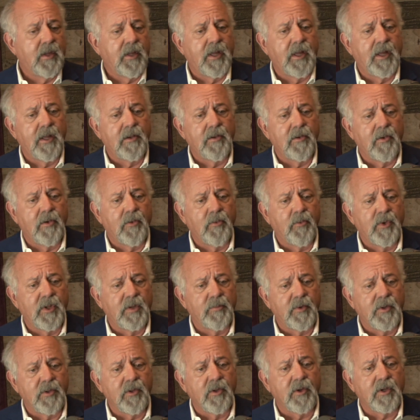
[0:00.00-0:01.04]
And we had
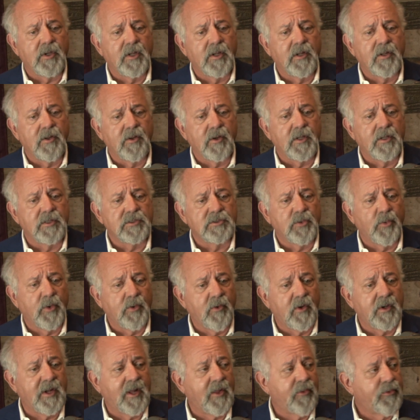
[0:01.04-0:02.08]
been looking and looking. So we
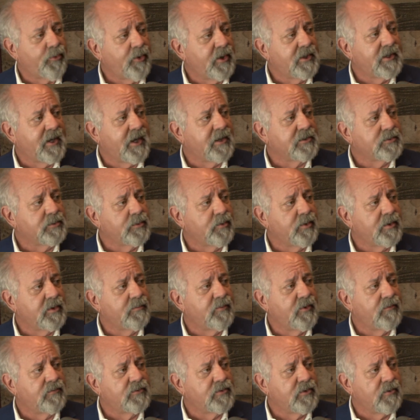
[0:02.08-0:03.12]
wrote down 3 towns we wanted to
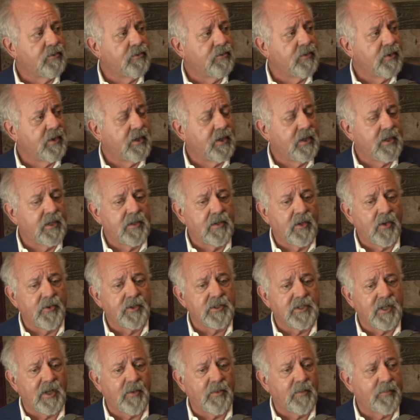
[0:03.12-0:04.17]
move to. And the only
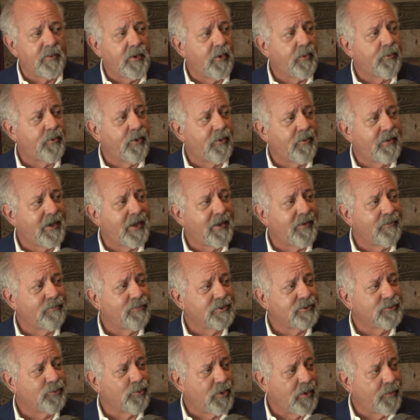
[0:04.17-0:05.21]
town we both wrote down
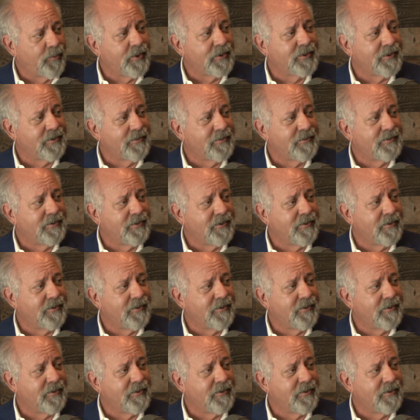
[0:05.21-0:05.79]
was Wilmington,